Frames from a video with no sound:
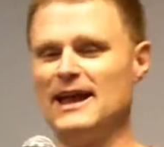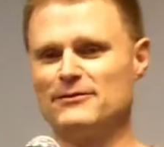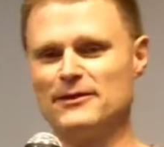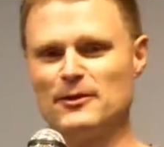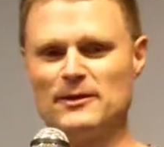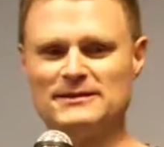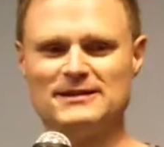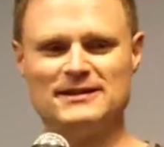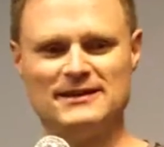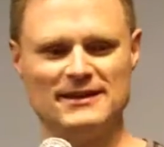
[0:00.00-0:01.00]
ever there
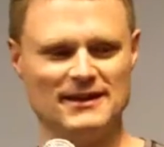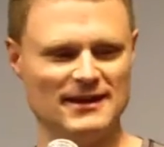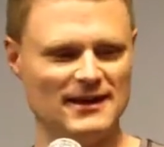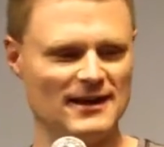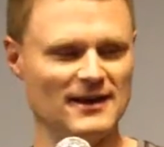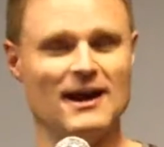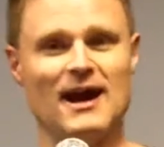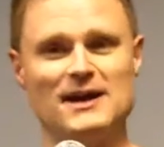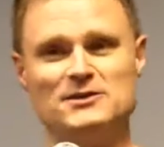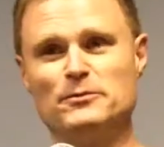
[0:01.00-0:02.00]
was a
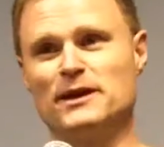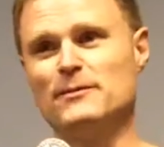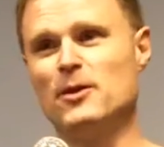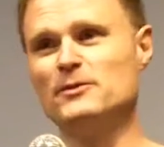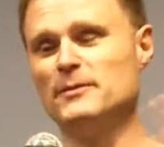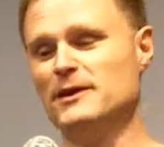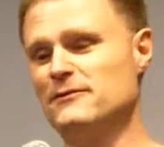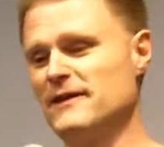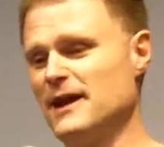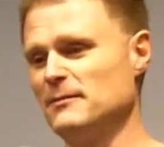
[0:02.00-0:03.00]
guy, she'd bring him home to meet
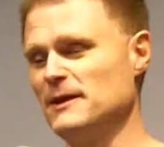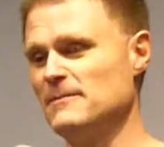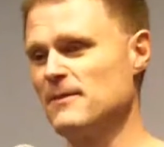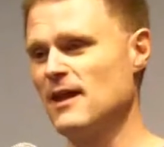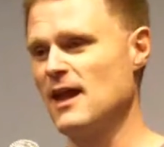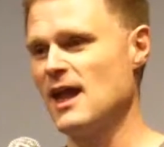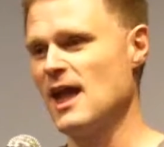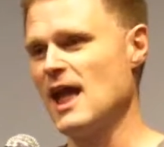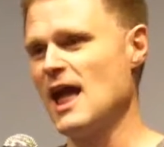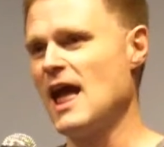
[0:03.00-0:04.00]
her family,
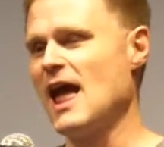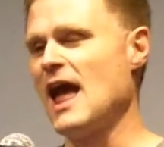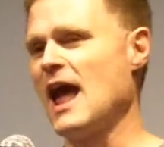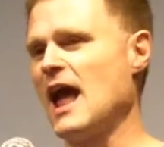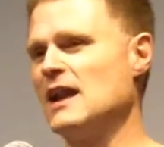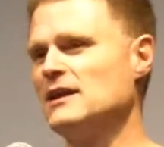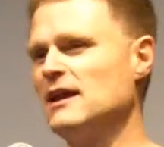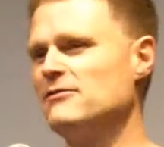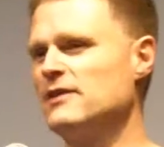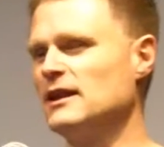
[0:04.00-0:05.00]

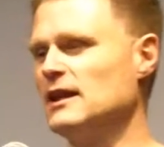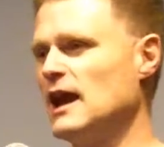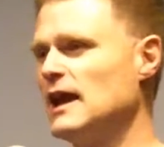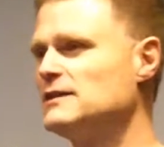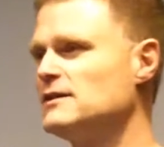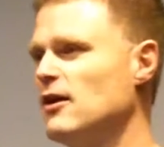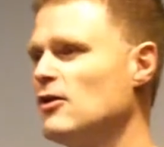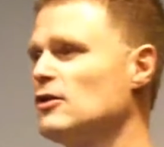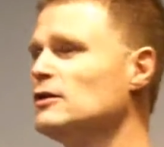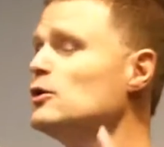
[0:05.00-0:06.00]
And if they liked
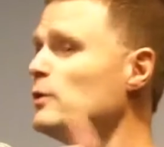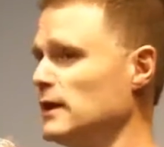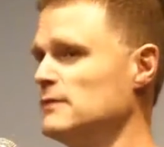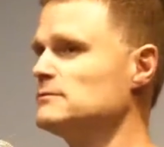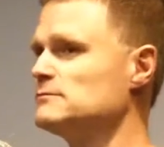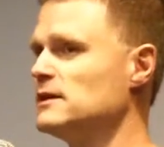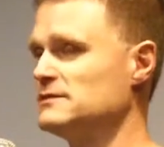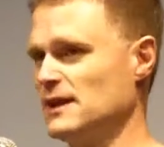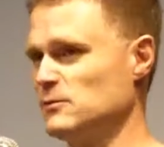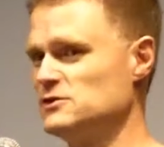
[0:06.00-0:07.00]
Uncle Louis,
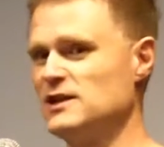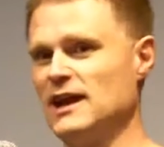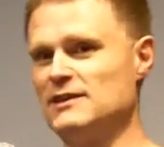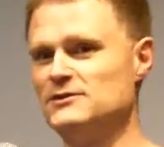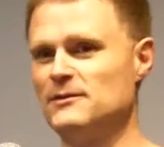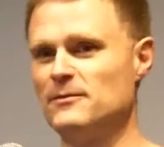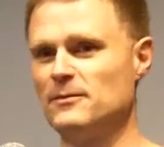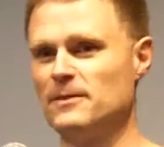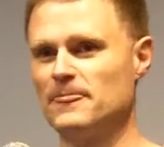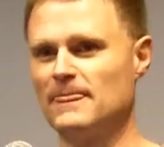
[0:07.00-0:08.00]
his name was changed.
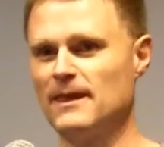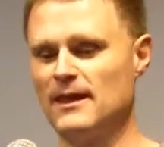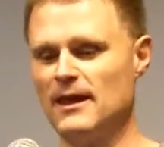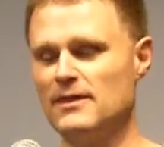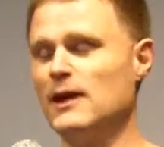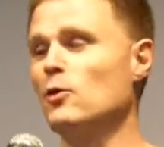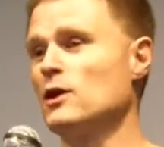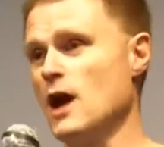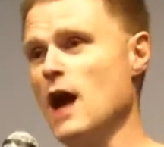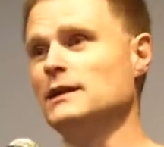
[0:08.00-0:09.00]
They
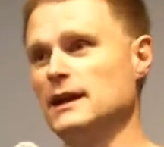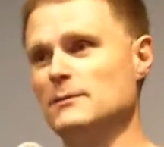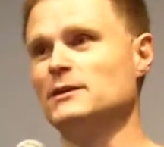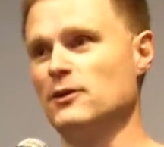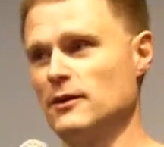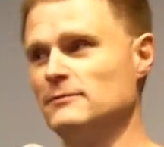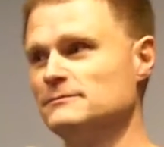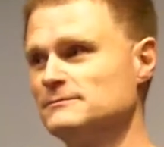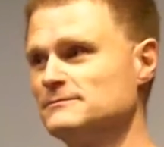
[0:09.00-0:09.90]
were not dating material.